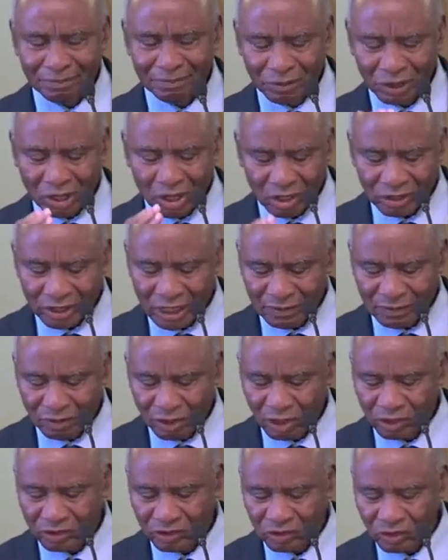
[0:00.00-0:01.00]
because if
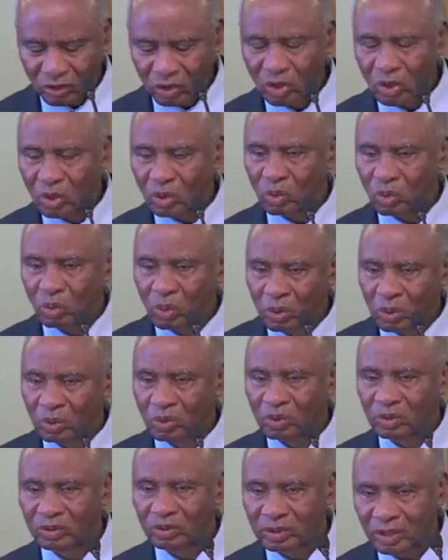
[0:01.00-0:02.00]
not so, we
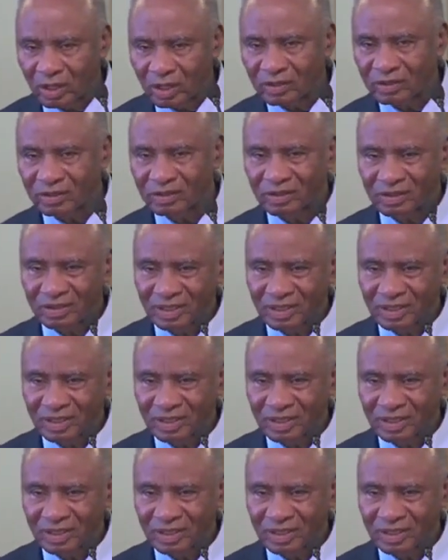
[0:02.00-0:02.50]
will just,